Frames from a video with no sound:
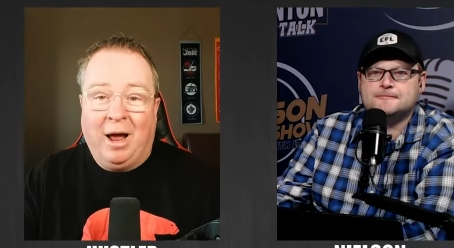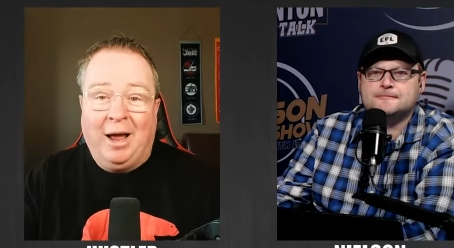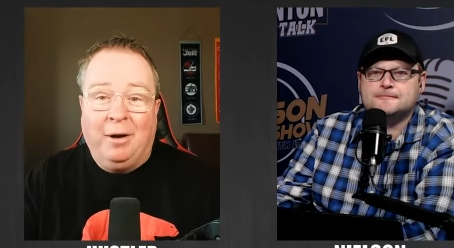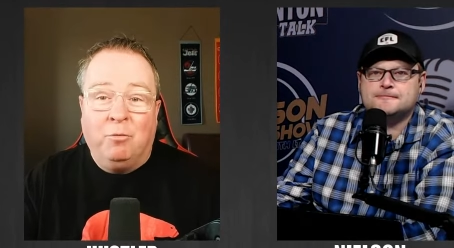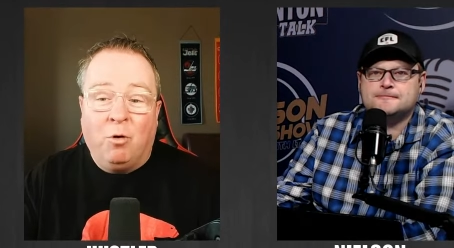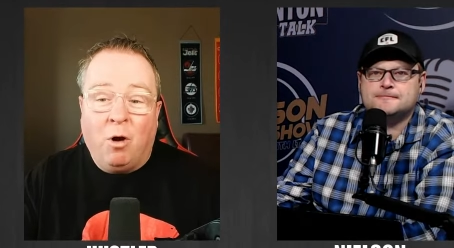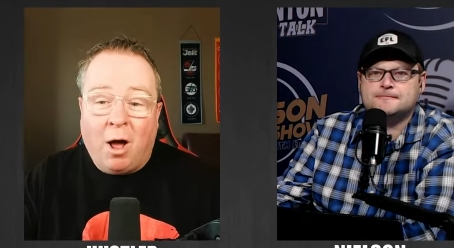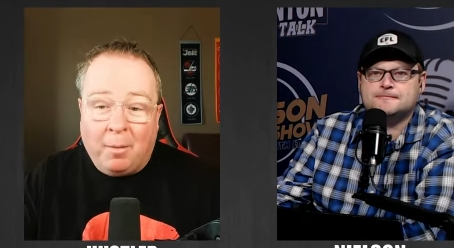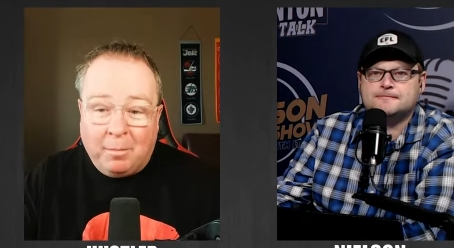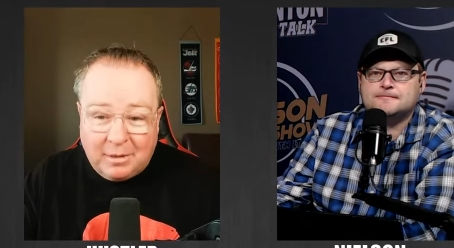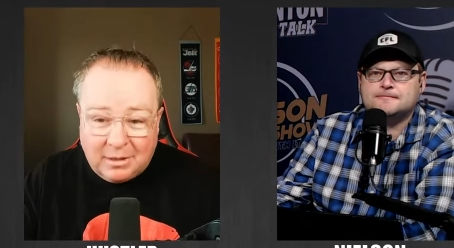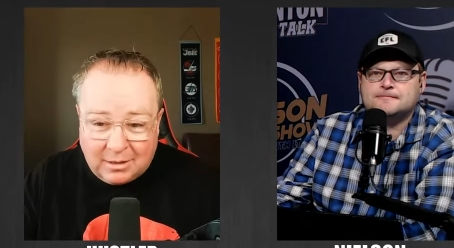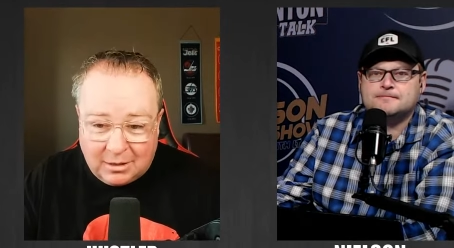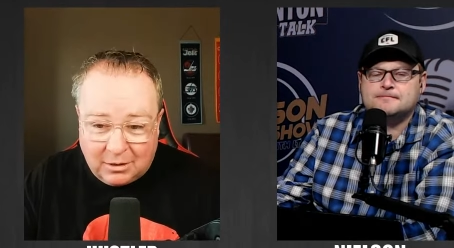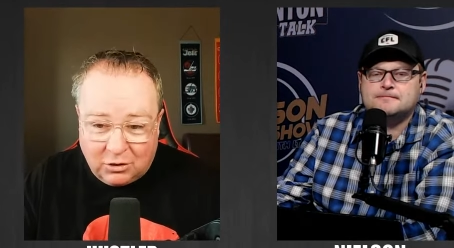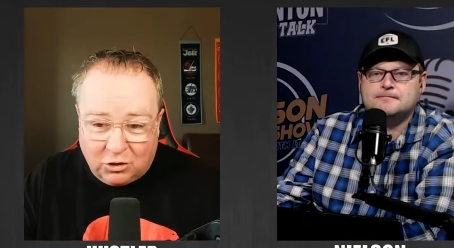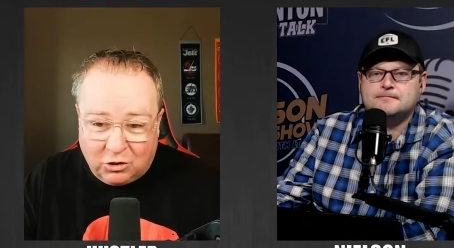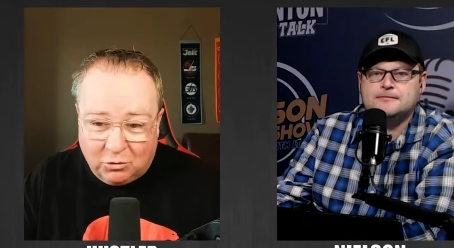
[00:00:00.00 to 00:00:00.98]
Speaker 1: Brian
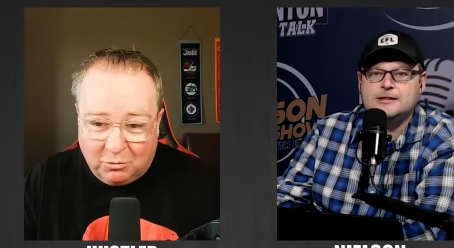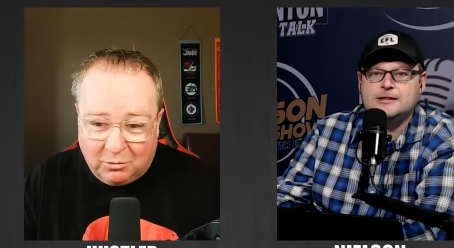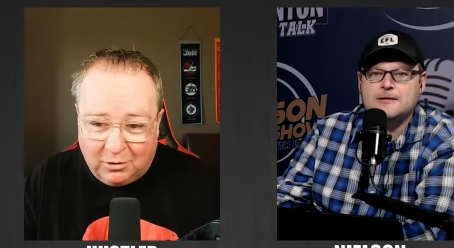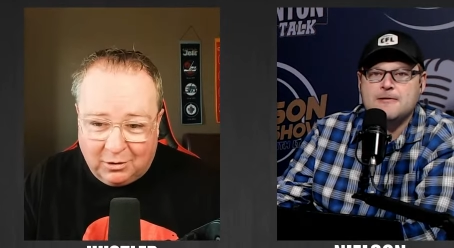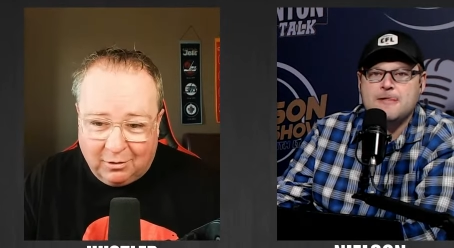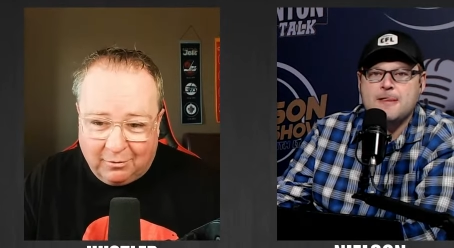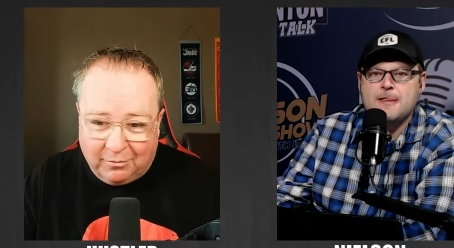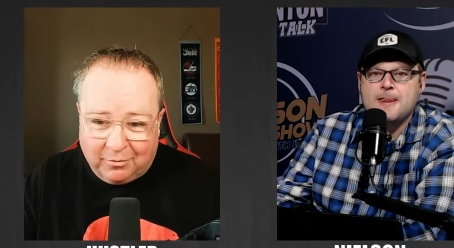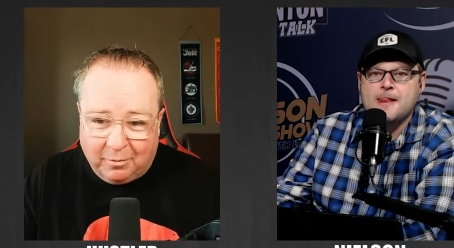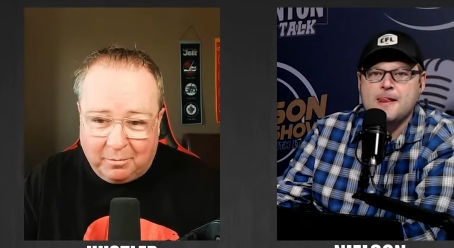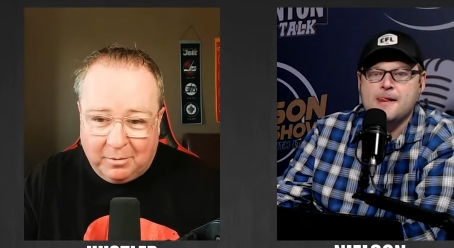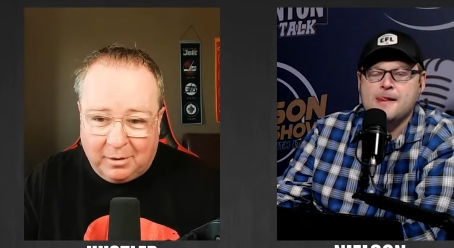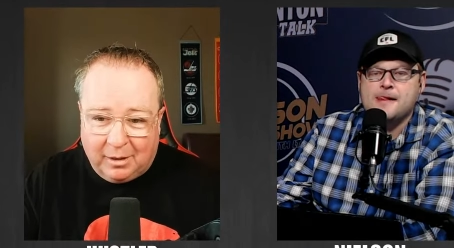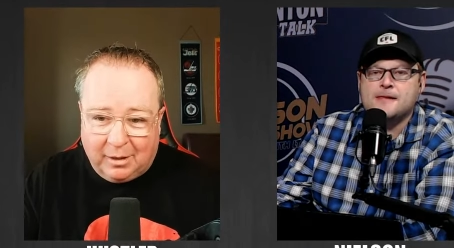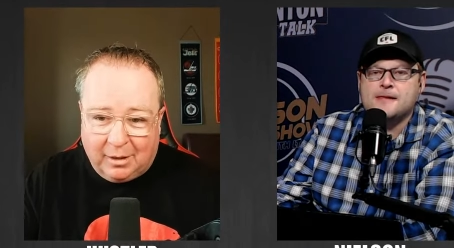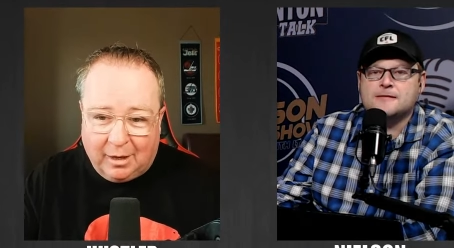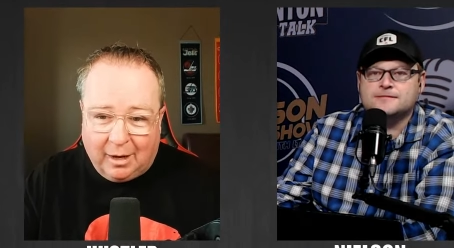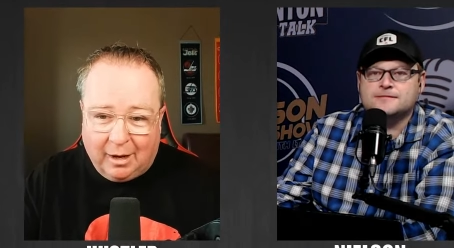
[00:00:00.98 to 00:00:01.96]
Robinson Jr.
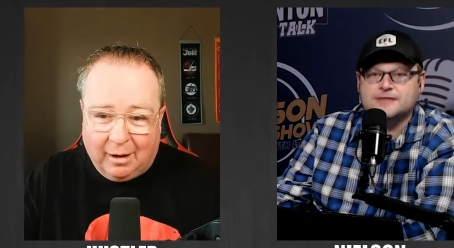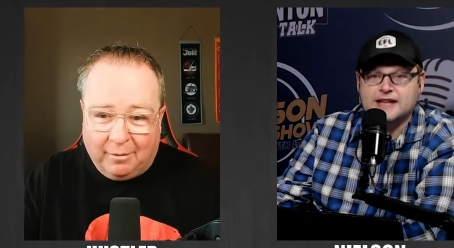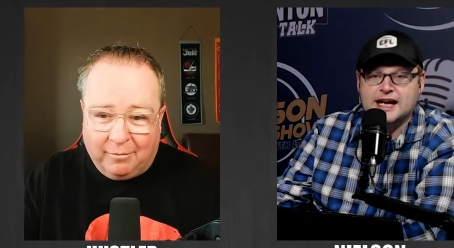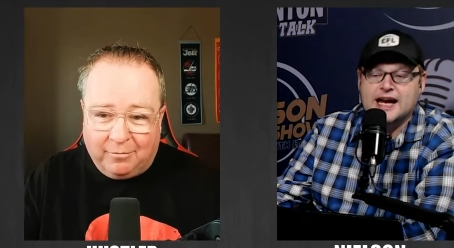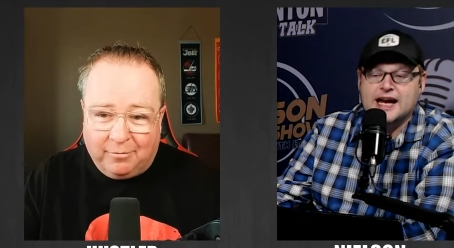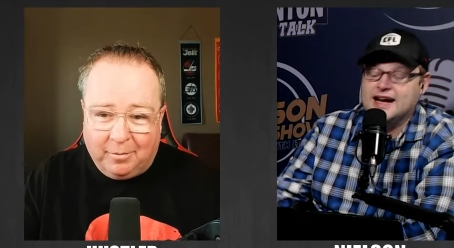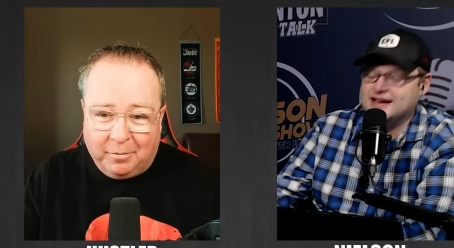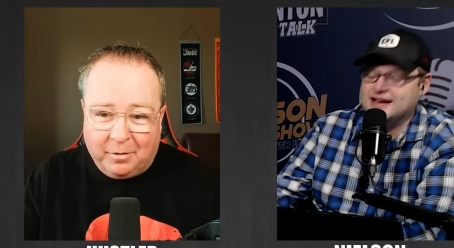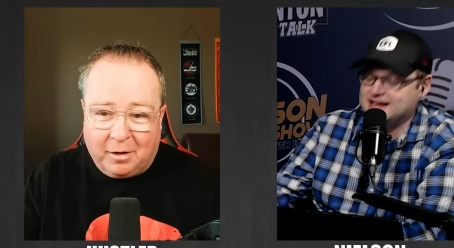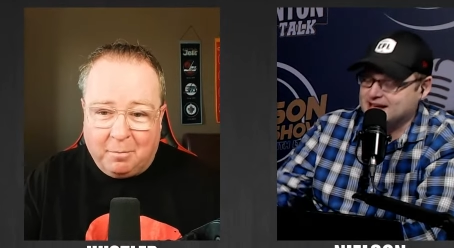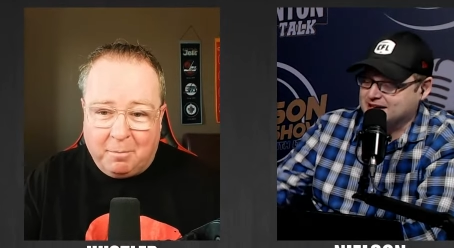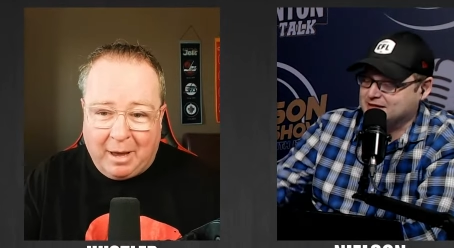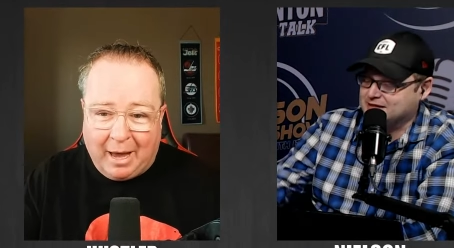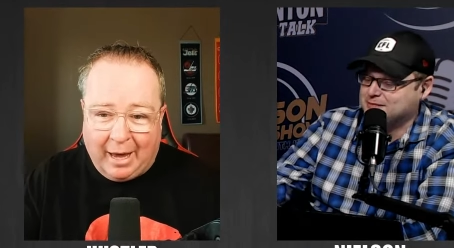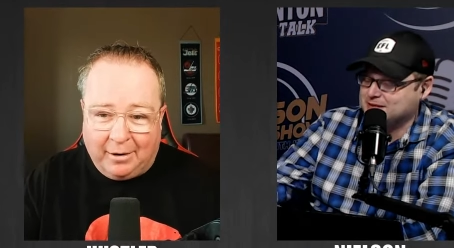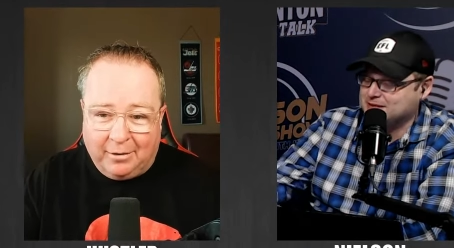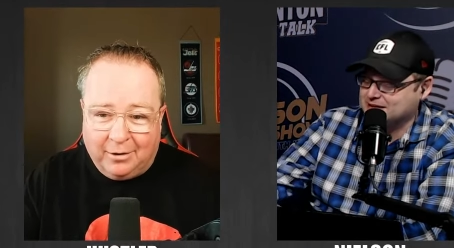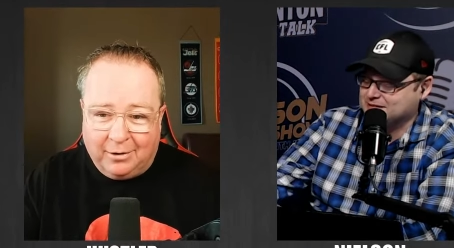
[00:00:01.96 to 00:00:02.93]
from the yeah uh, yeah
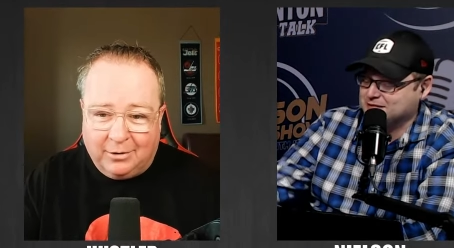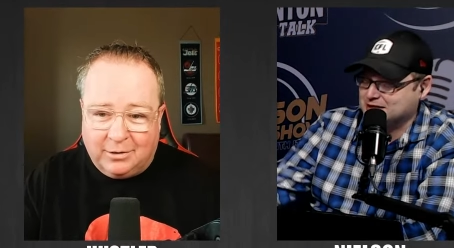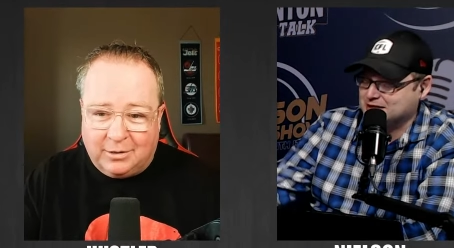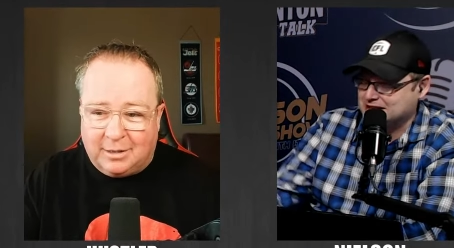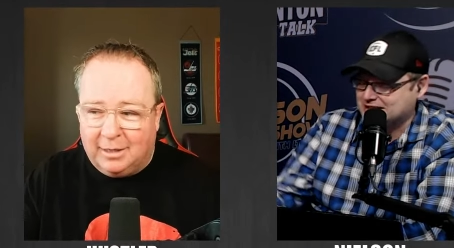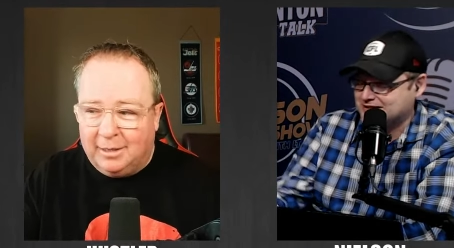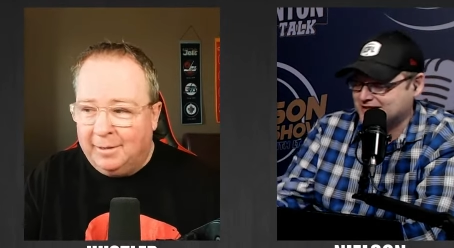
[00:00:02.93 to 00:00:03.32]
the Commanders.